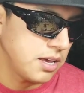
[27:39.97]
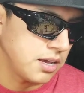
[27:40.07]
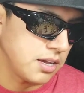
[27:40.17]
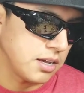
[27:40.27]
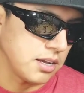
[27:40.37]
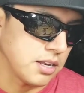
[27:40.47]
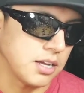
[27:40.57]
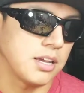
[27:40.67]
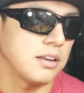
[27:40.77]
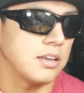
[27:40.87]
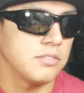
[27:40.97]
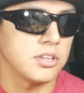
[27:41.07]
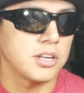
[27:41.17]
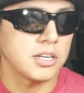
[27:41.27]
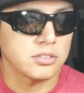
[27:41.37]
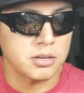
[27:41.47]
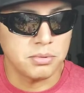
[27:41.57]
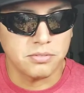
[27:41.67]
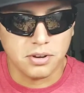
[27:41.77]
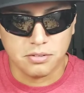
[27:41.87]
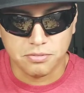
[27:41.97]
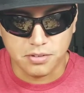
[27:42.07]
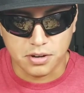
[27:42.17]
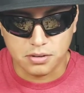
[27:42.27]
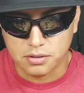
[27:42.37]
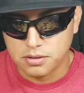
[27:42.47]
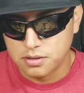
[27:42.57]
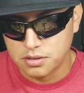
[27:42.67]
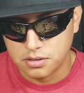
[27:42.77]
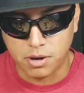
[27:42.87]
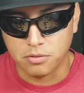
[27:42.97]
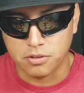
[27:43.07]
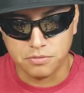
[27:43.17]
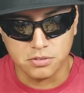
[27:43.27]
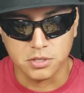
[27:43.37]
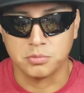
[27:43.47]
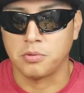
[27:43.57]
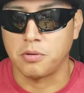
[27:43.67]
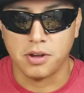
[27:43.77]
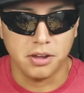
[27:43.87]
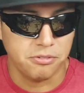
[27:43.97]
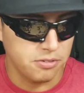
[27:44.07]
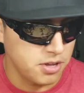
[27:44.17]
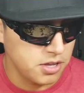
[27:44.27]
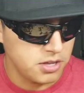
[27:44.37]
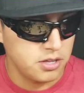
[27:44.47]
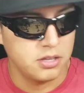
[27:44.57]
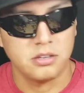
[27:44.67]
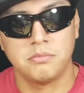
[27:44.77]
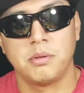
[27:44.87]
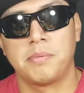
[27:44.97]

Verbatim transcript: And again, even then, I try to be very fair. If it was up to my wife, you'd be